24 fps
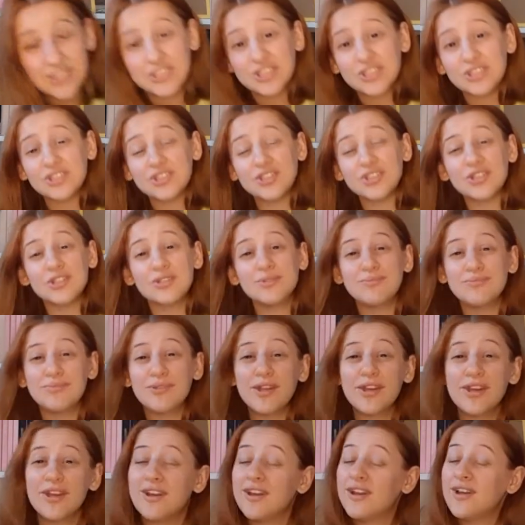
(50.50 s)
to them,
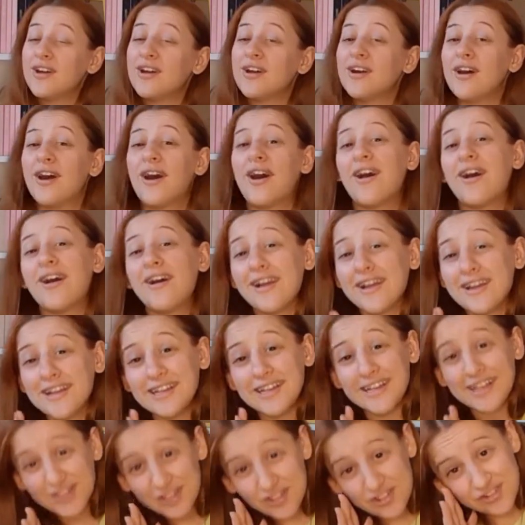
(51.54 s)
I
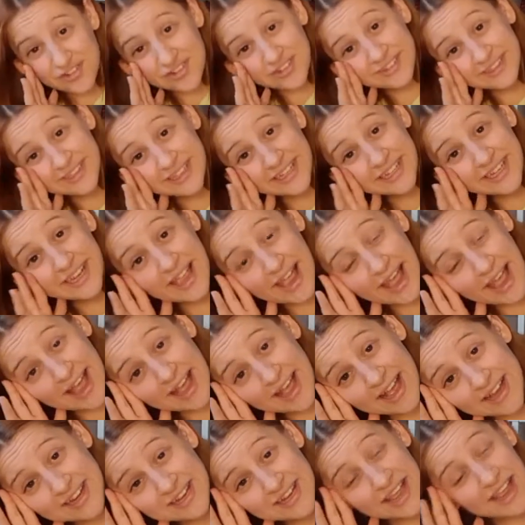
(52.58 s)
literally
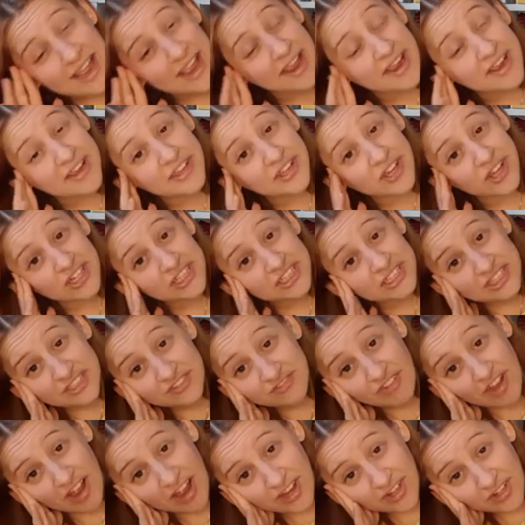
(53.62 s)
had a gushy
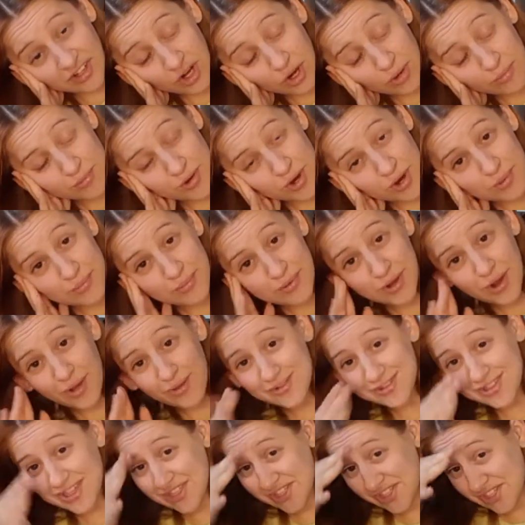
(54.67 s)
fangirl moment. I
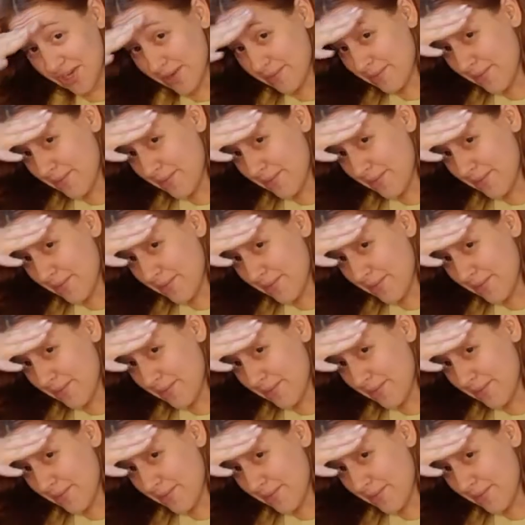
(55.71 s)
was actually a